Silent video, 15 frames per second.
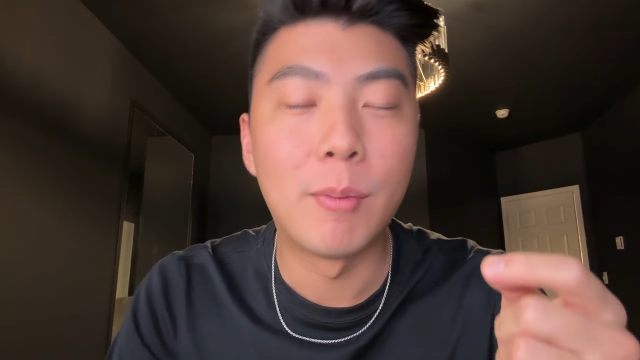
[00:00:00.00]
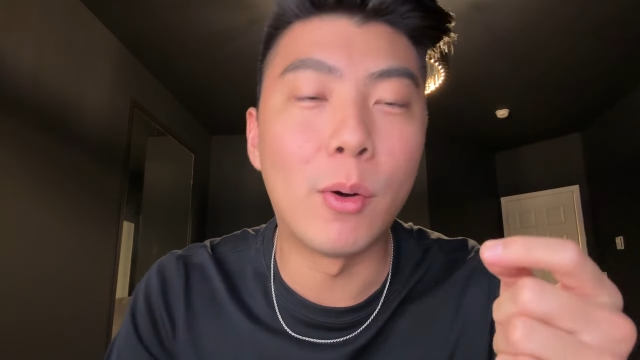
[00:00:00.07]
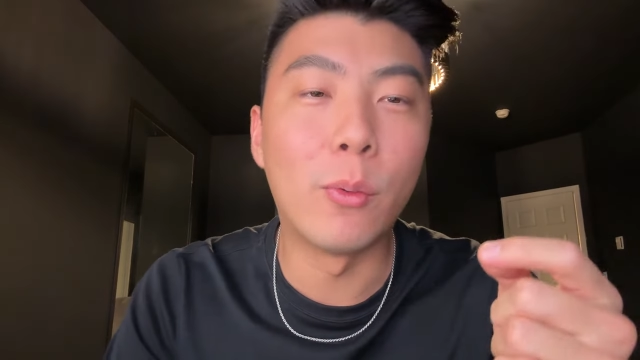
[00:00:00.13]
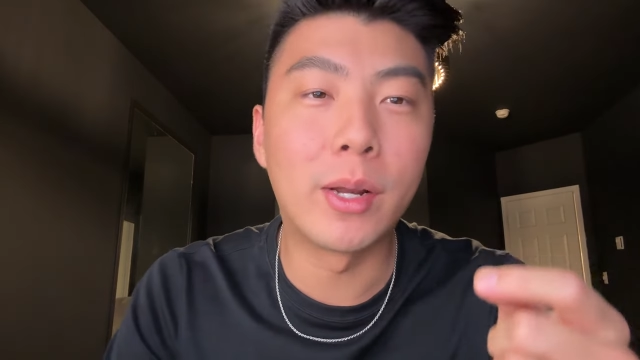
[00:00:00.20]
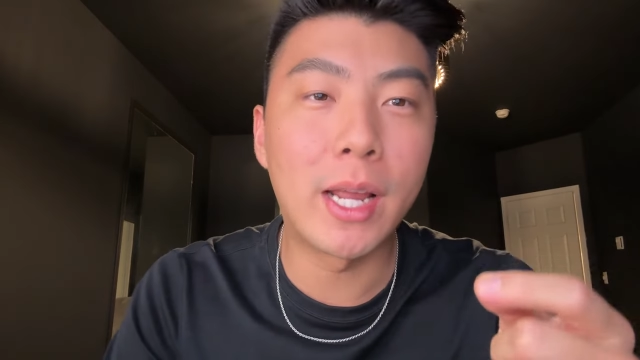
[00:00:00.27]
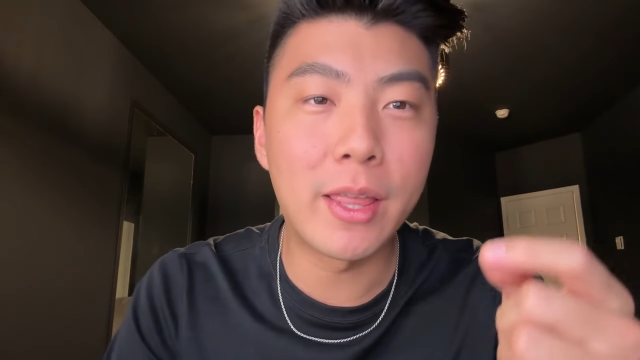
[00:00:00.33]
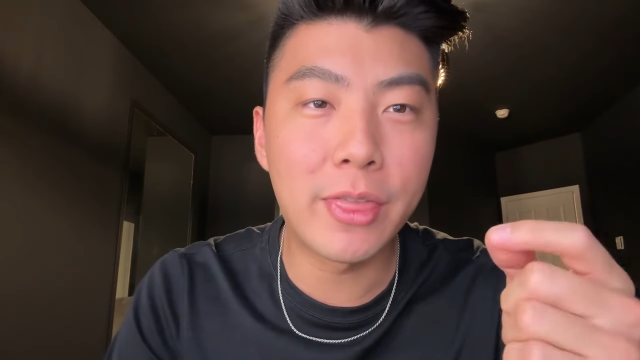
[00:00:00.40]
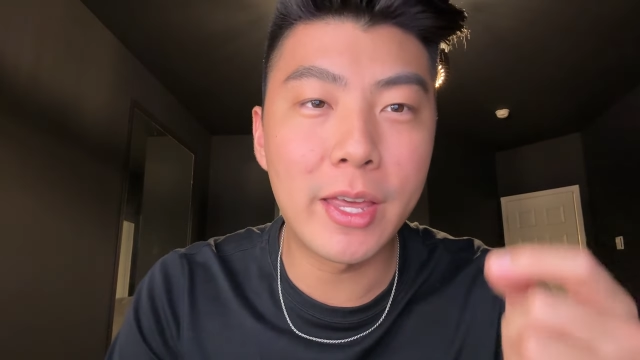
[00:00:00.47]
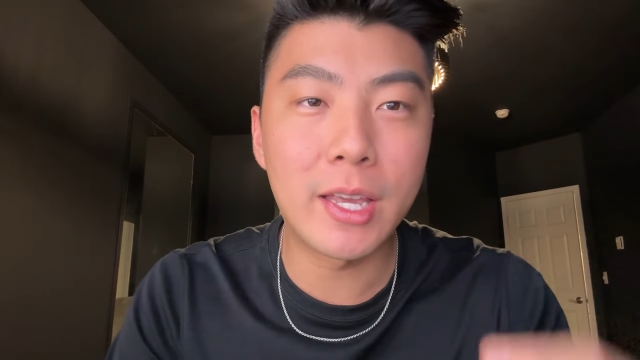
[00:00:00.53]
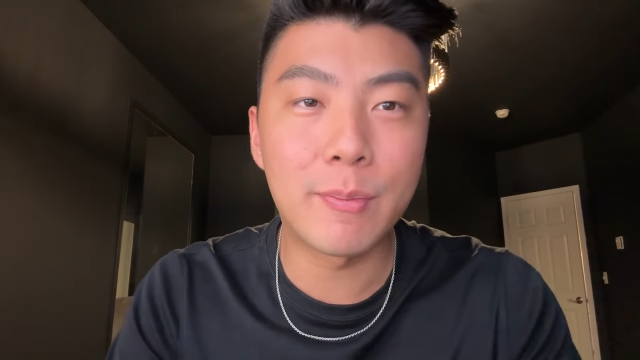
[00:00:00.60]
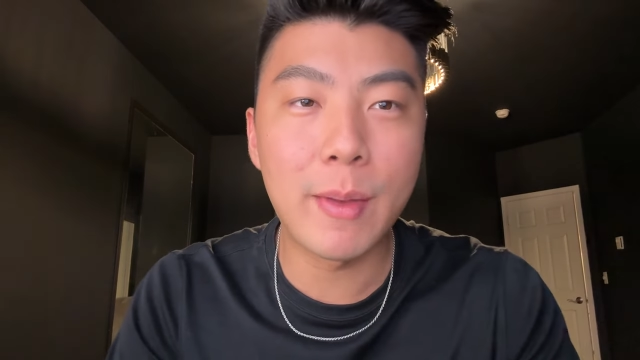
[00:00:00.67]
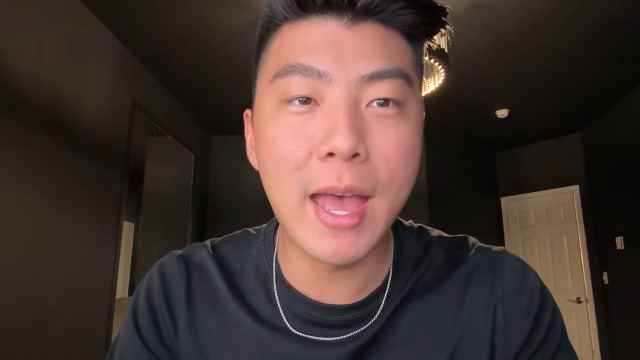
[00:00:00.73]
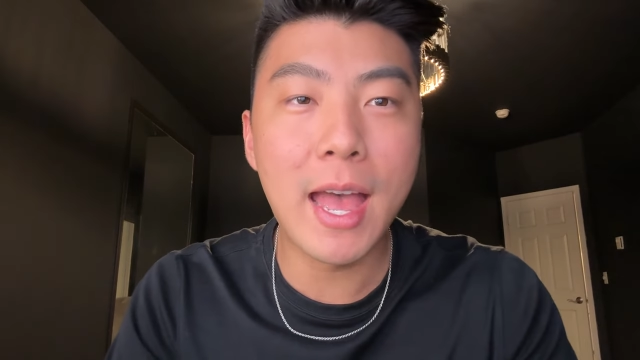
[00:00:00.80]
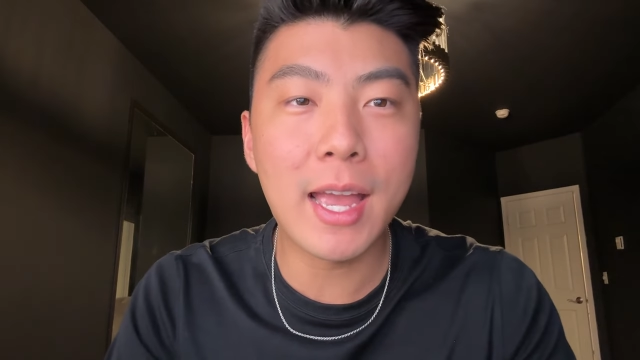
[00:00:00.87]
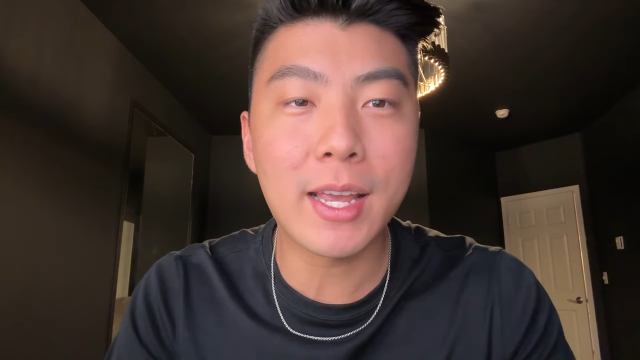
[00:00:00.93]
But when I think
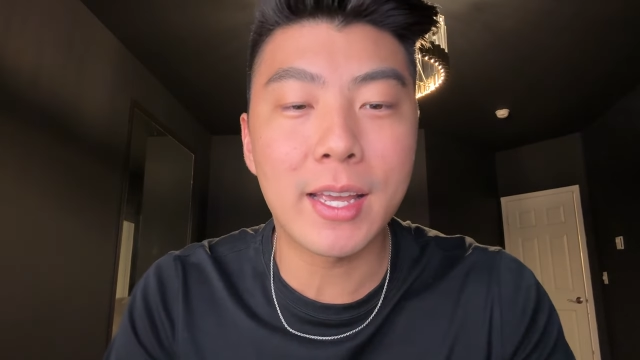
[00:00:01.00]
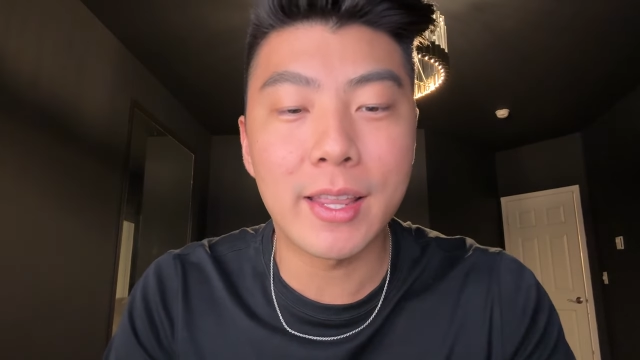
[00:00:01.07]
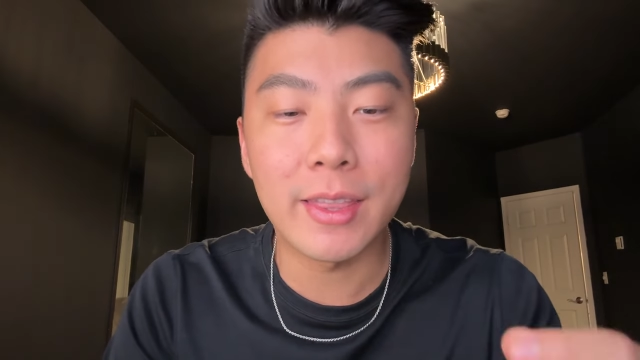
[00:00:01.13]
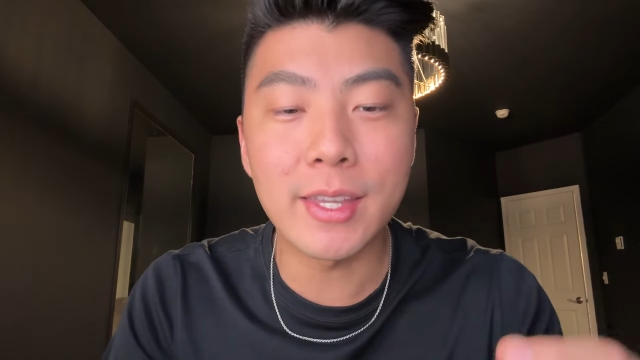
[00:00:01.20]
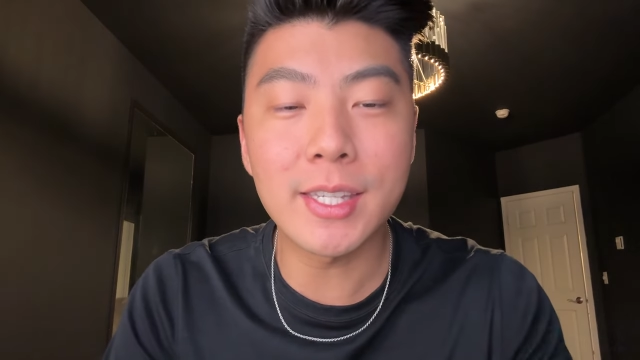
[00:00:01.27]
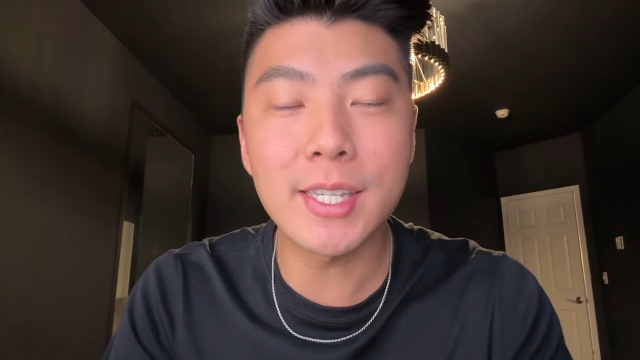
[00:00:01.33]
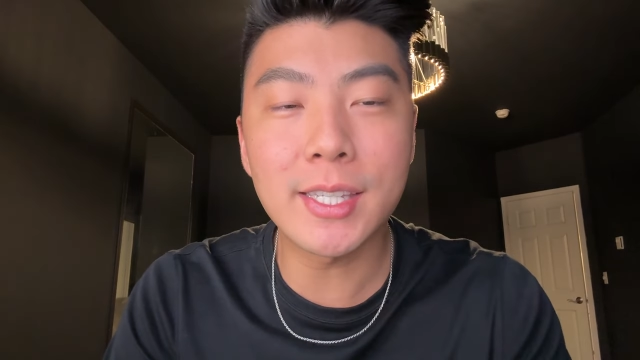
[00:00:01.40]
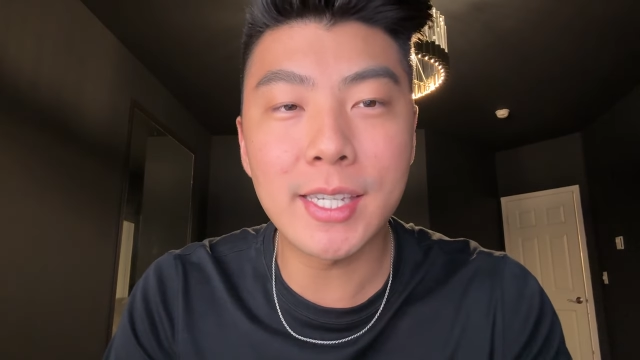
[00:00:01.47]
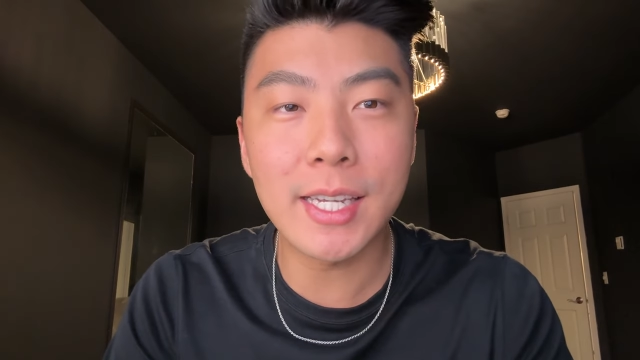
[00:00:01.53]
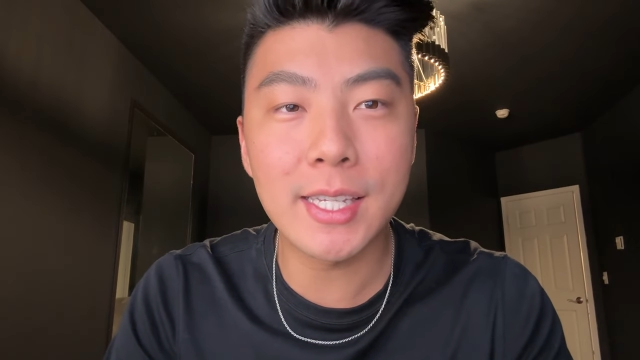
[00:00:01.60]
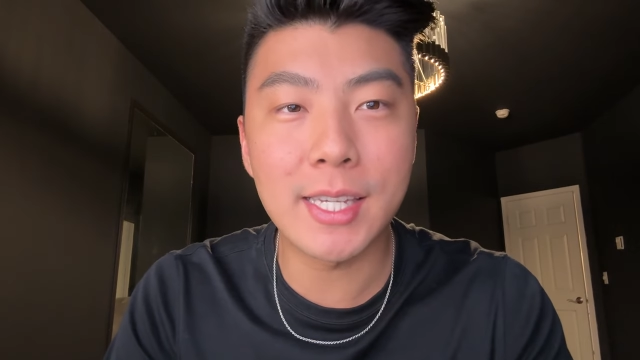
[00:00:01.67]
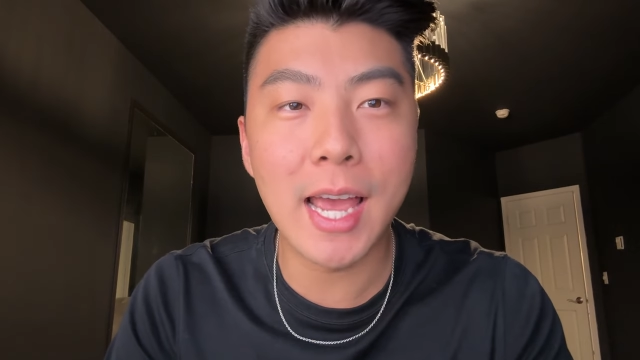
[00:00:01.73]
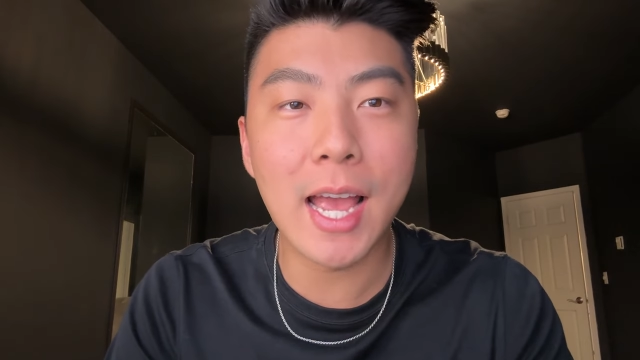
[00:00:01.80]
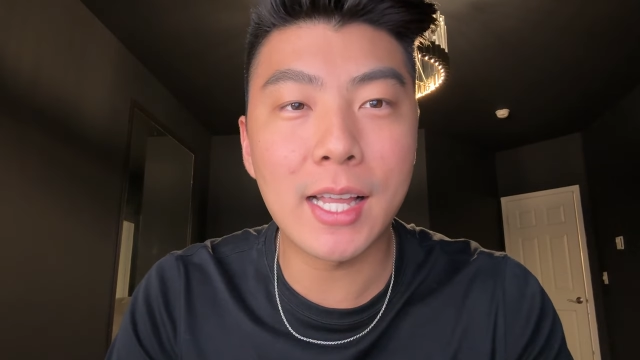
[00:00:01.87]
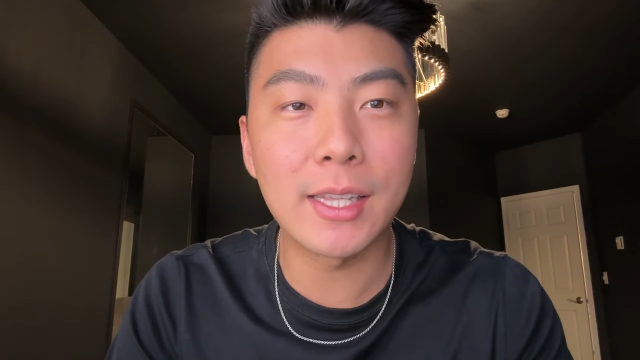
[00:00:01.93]
back, this is
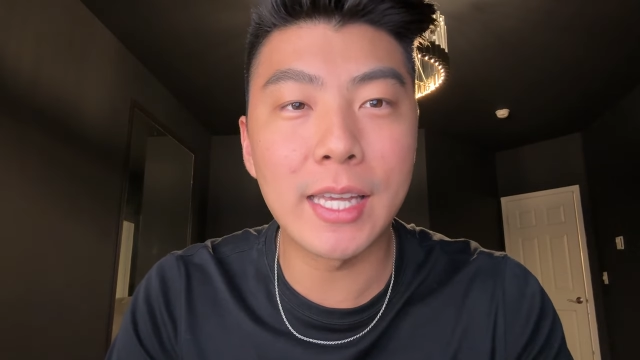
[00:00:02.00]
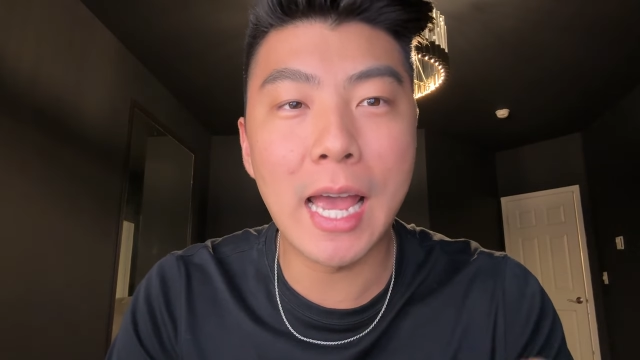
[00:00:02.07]
exactly